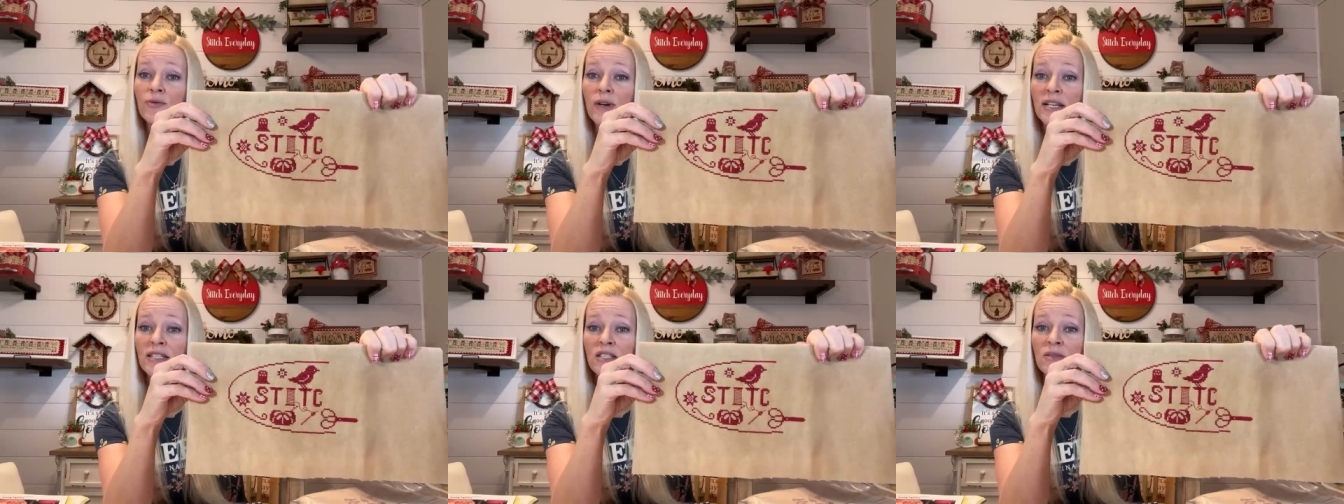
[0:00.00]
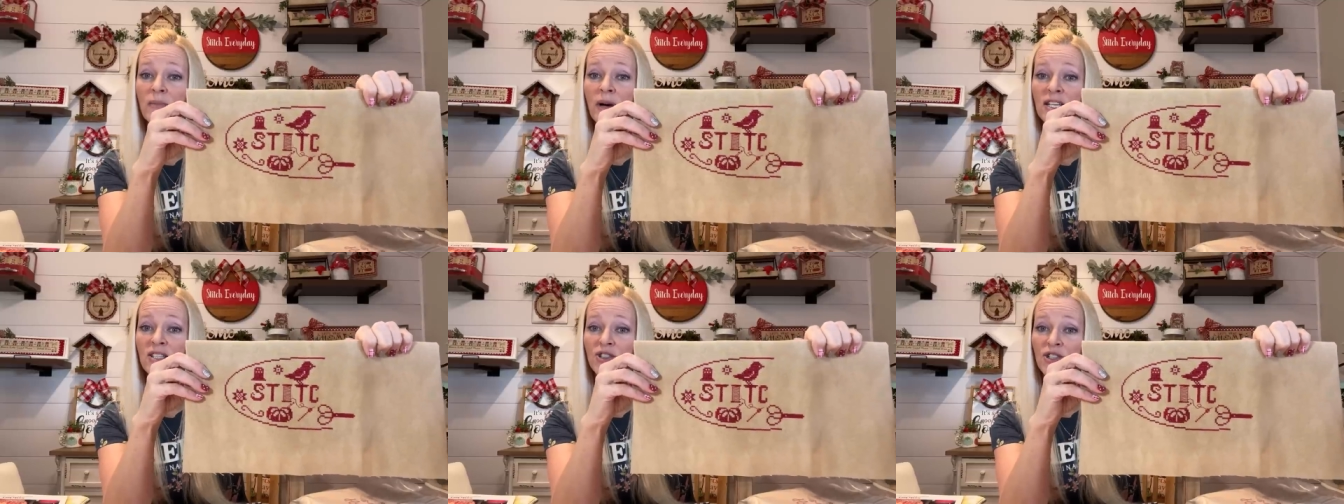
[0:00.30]
Reds
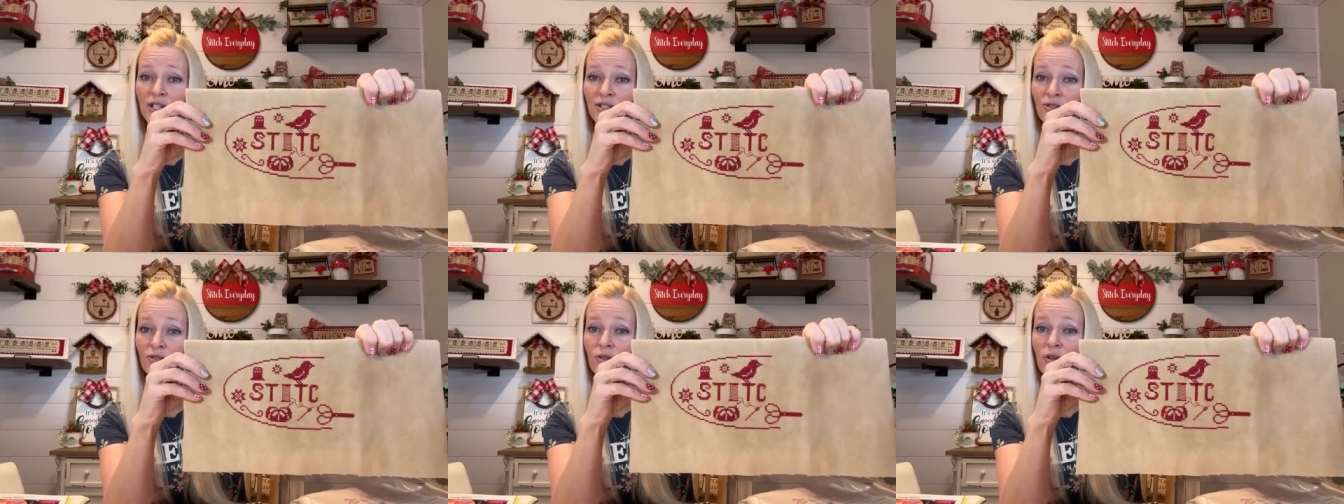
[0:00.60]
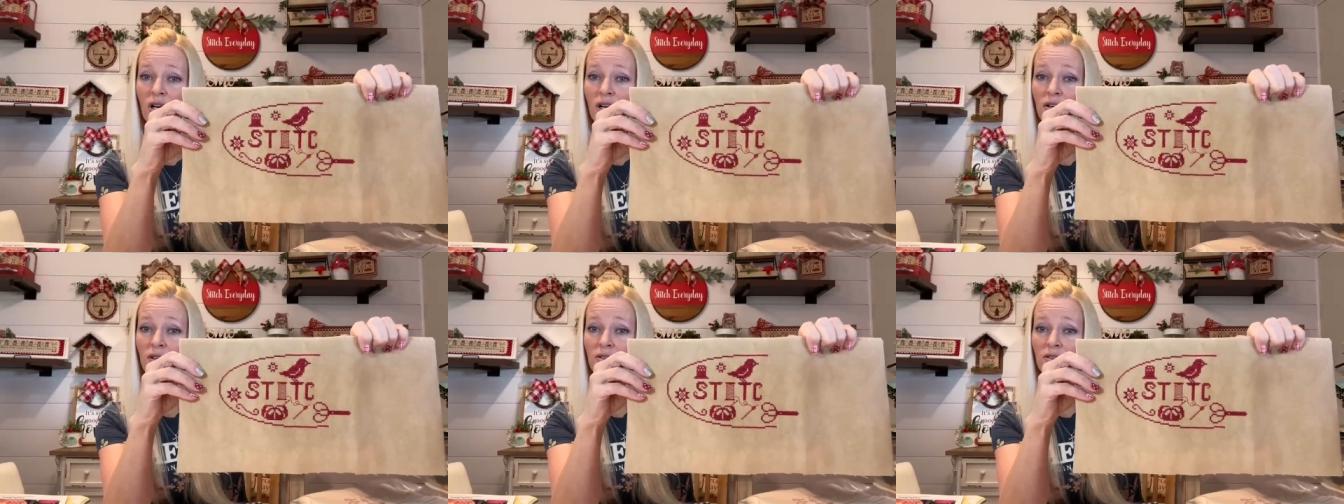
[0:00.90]
by
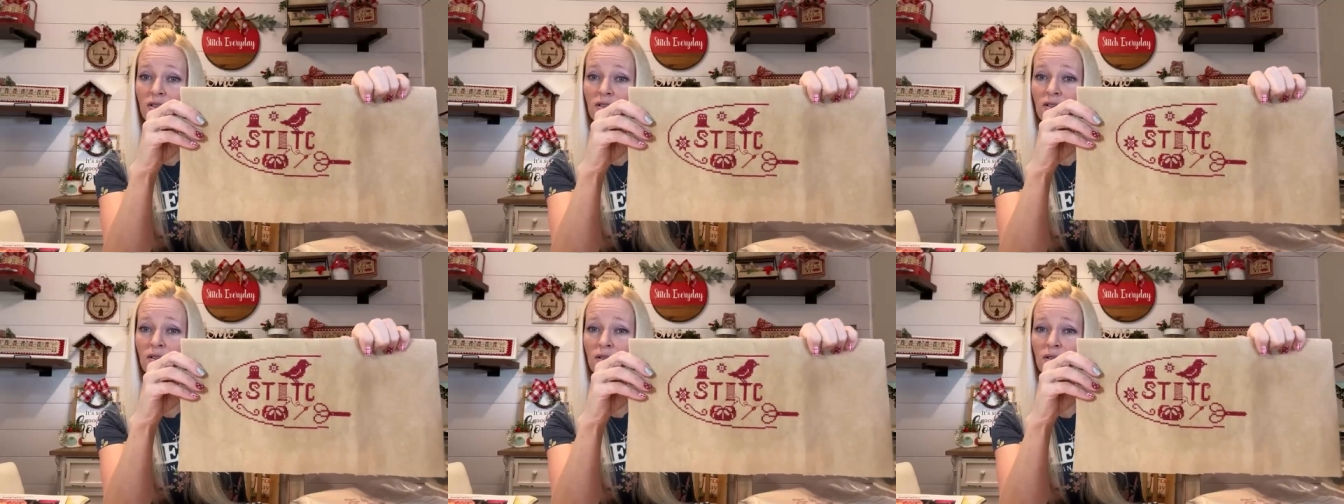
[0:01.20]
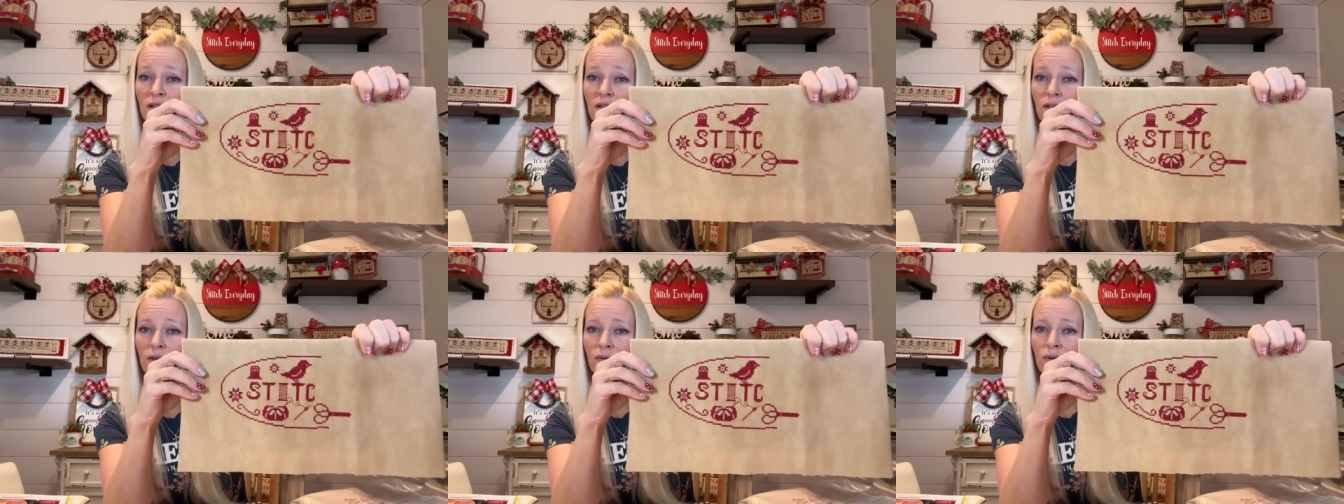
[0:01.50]
Gentle Arts,
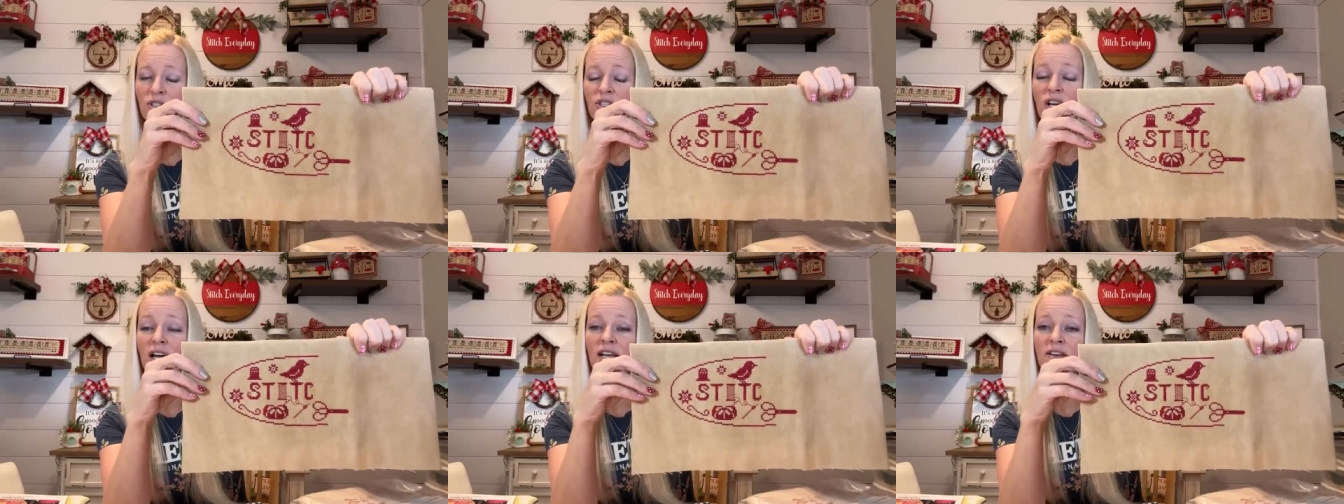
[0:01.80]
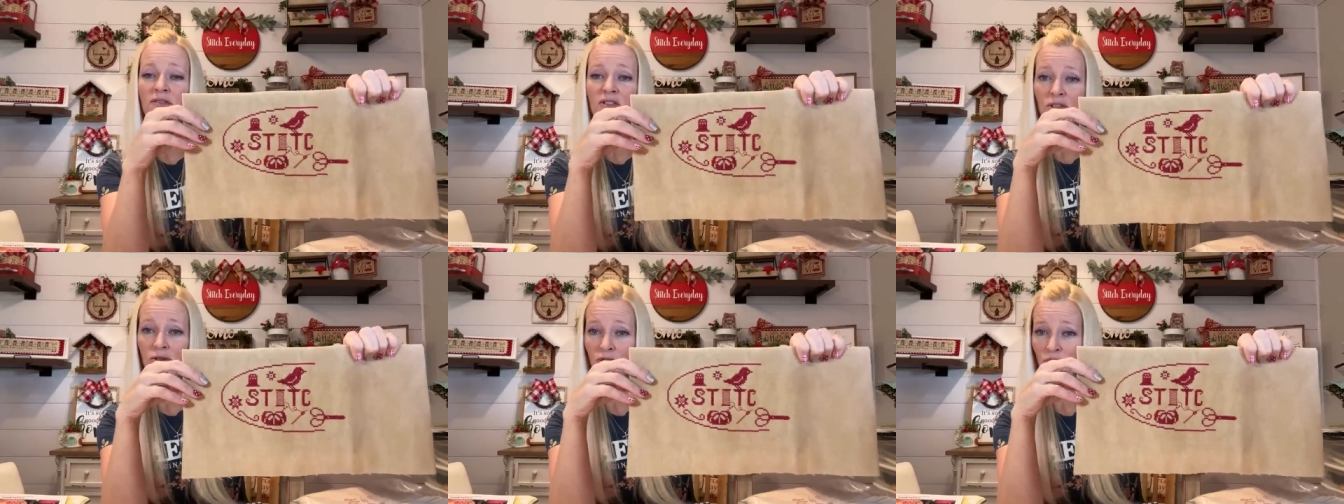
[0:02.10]
which I
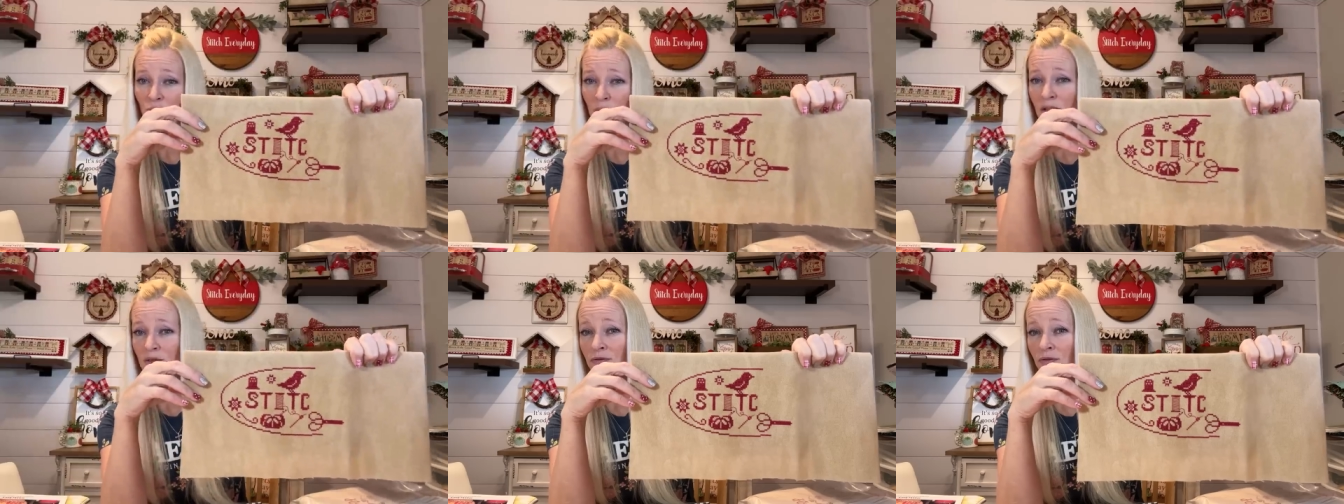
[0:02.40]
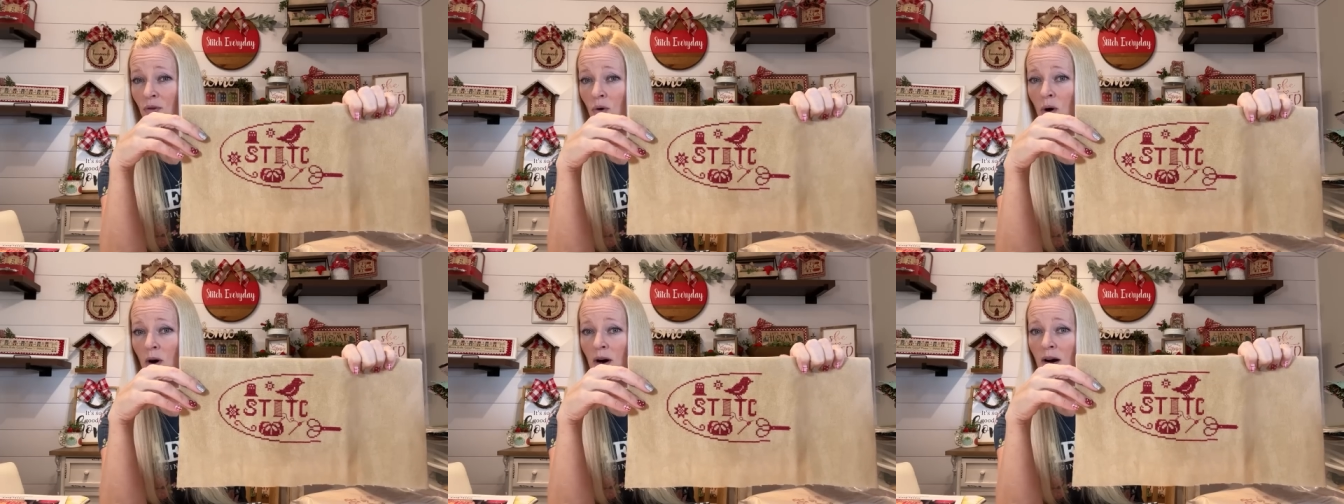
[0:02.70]
have used
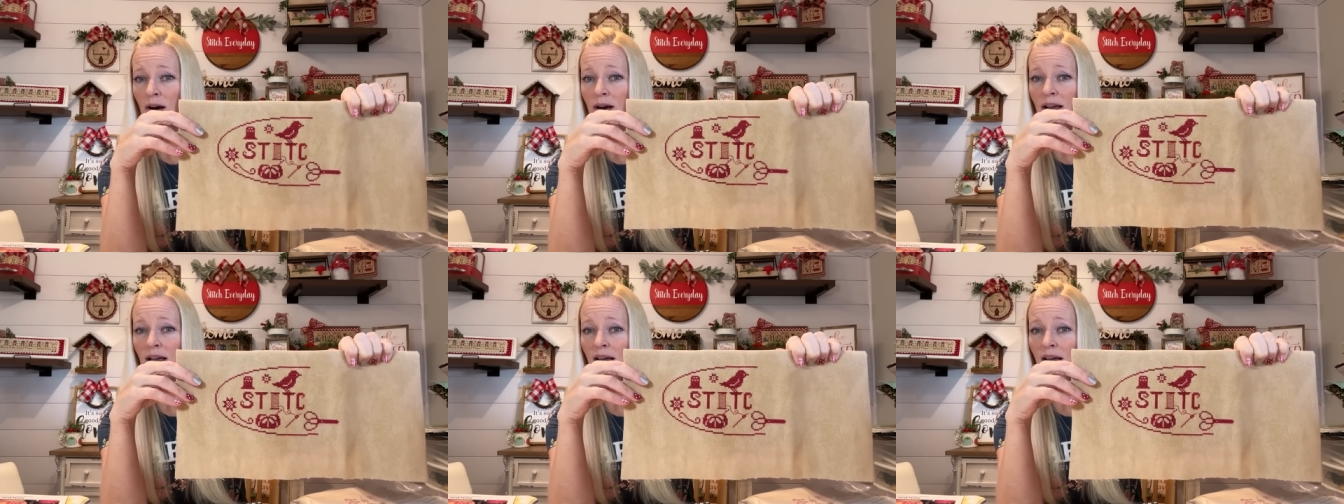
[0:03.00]
before.